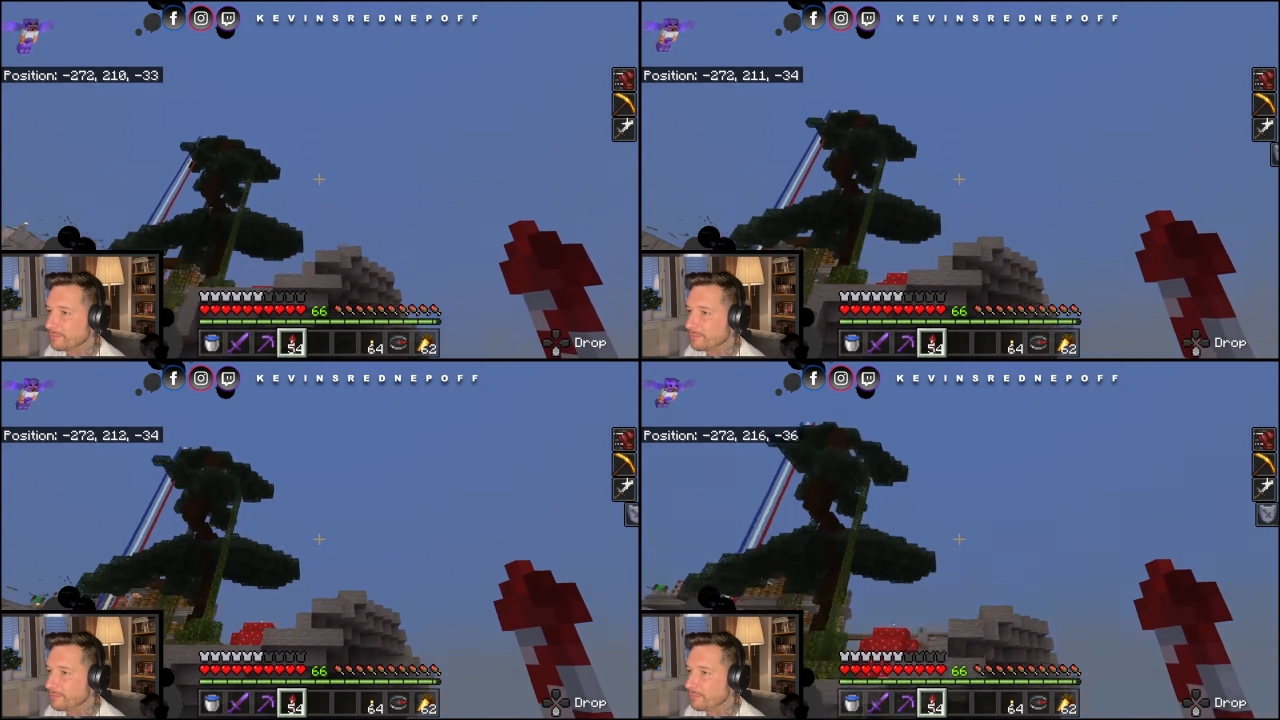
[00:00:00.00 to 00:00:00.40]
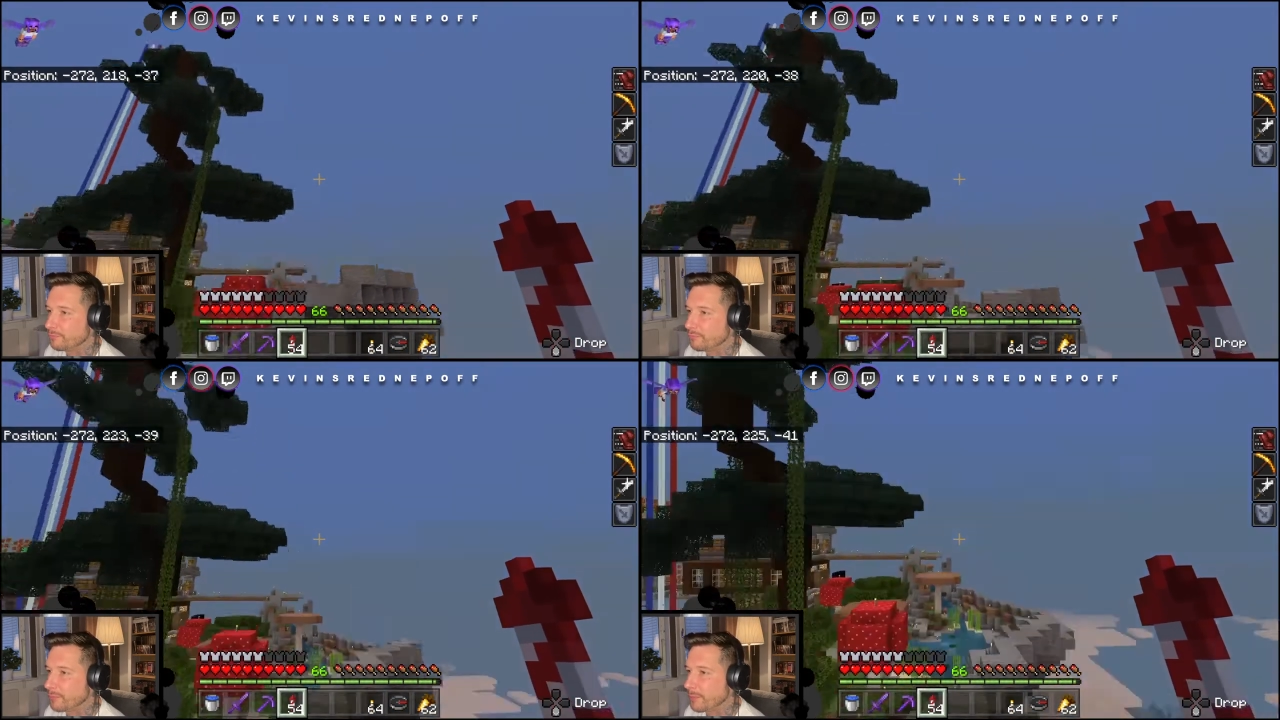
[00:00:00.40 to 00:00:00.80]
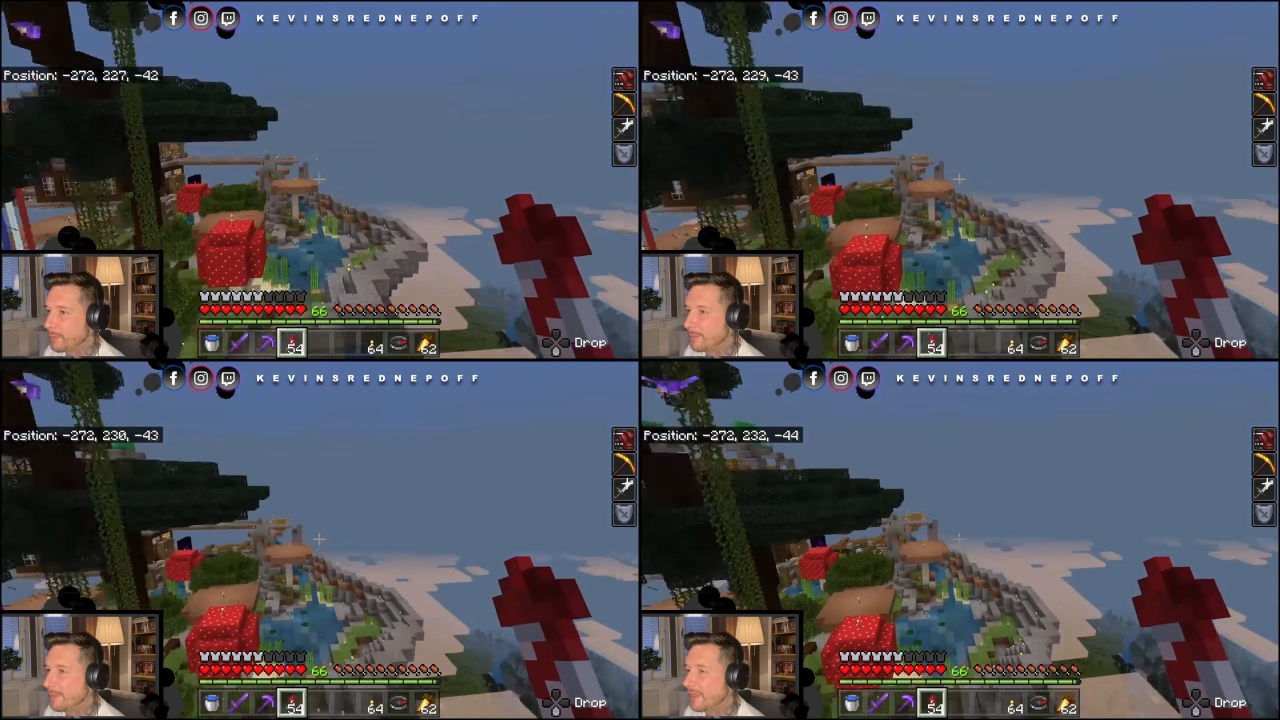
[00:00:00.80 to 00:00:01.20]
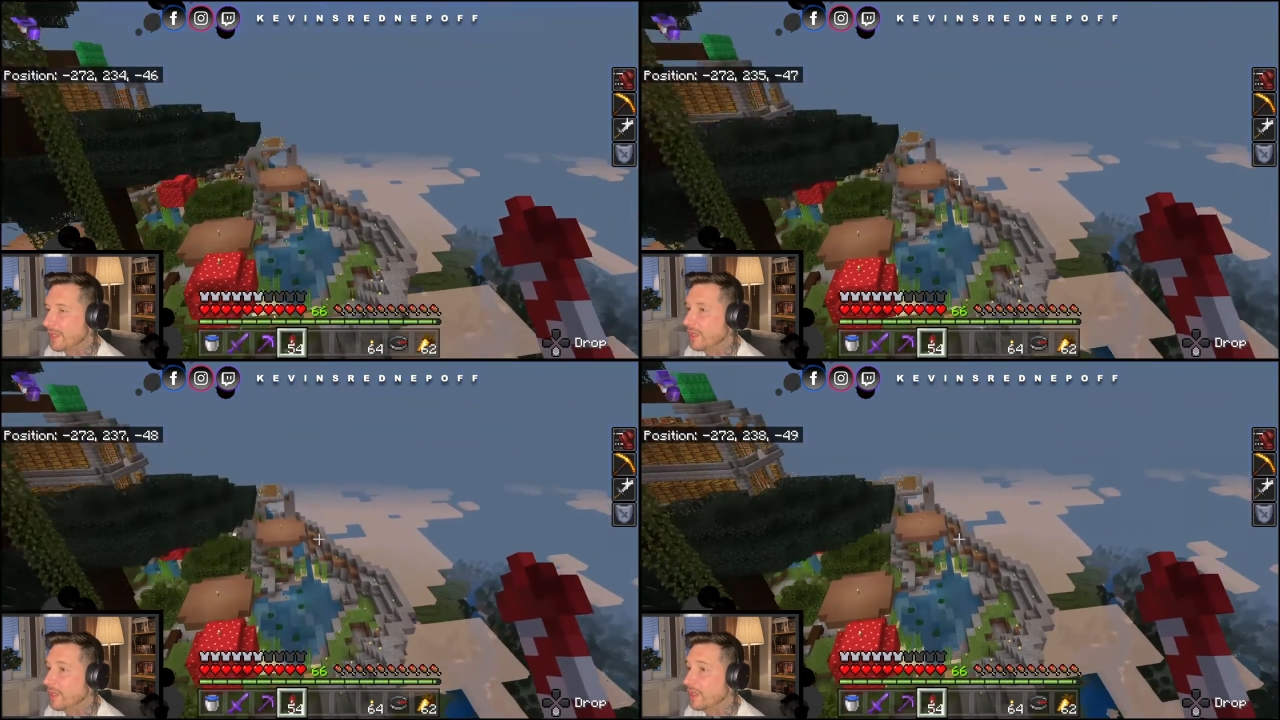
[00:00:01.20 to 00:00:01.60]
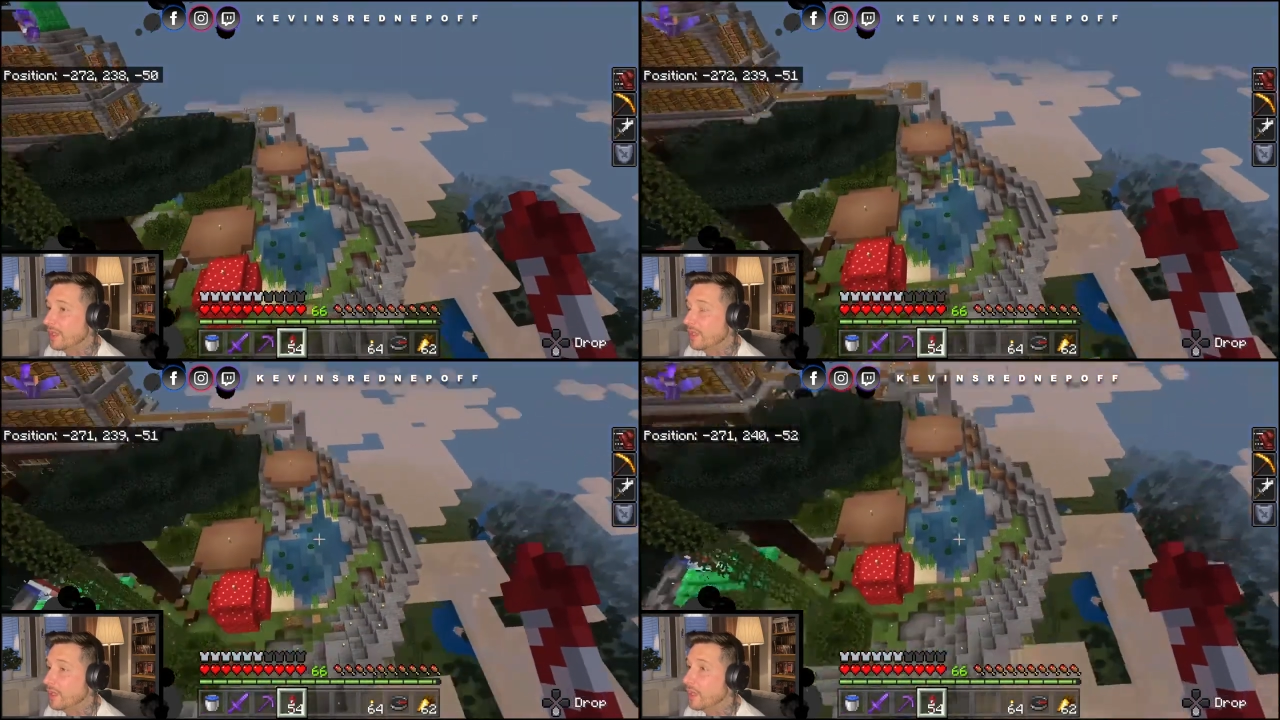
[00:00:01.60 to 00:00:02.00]

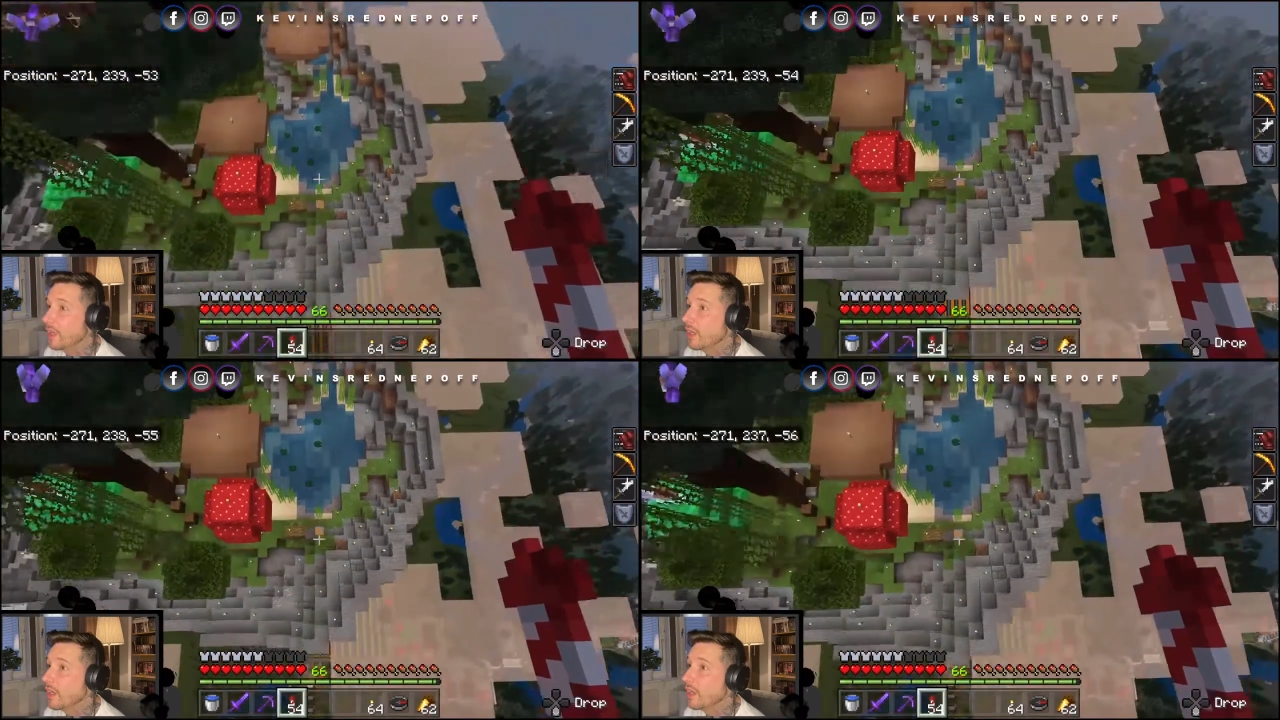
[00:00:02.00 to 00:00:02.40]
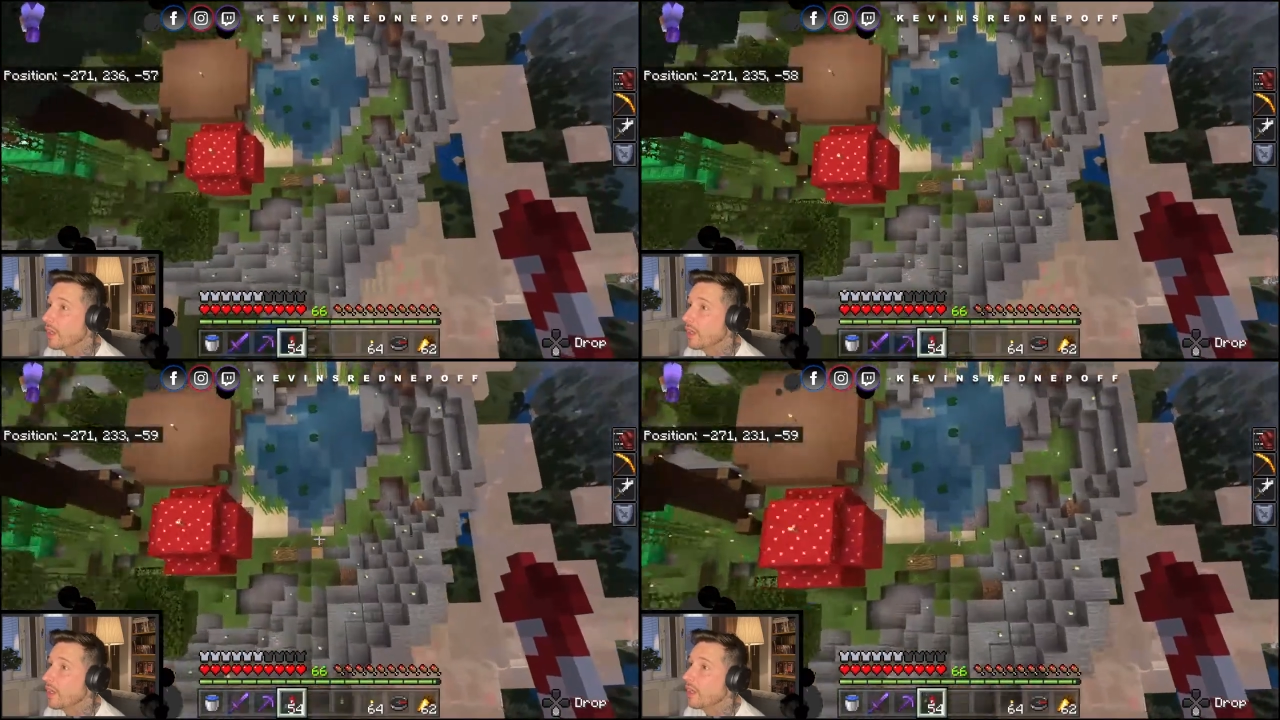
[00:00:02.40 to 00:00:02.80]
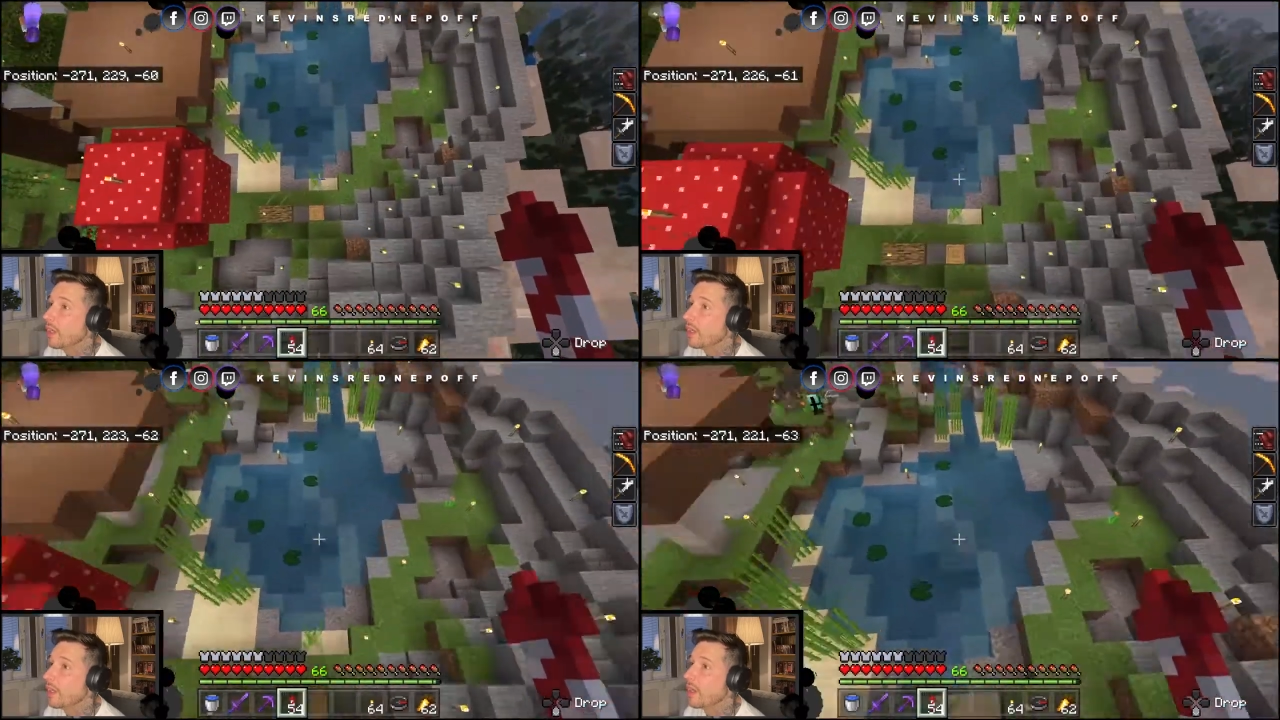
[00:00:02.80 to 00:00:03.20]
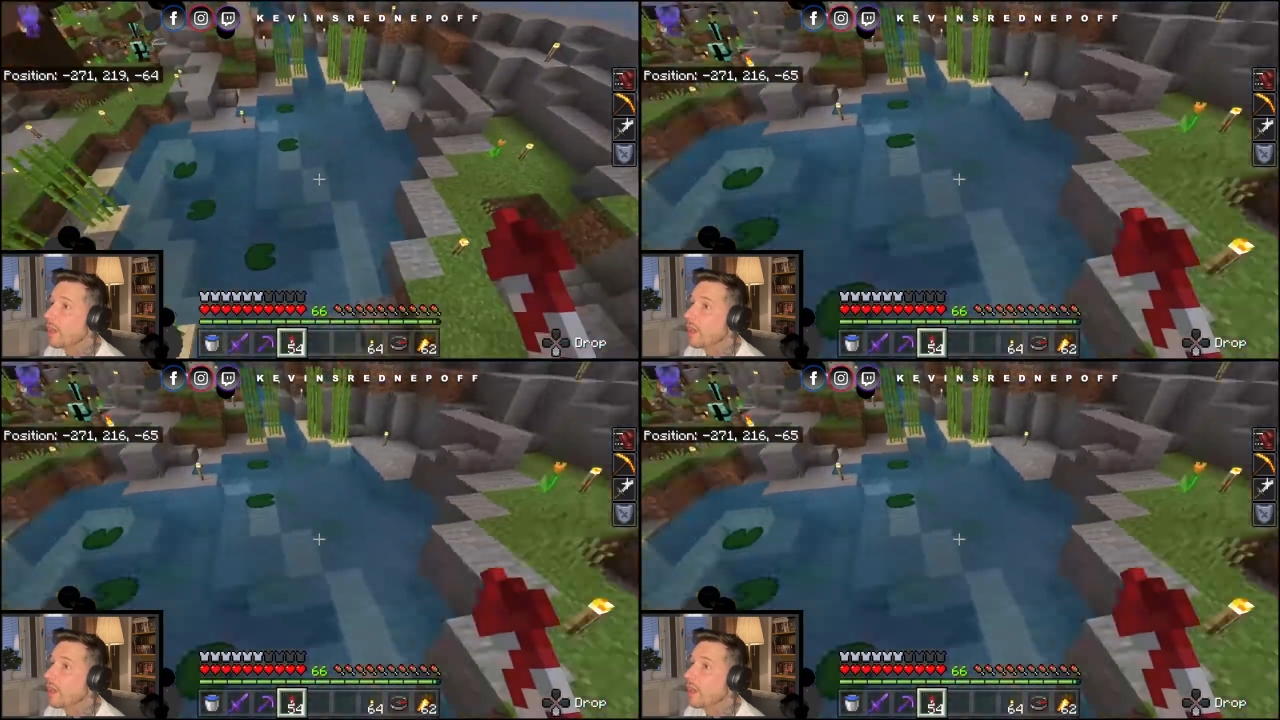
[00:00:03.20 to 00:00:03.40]
[no speech]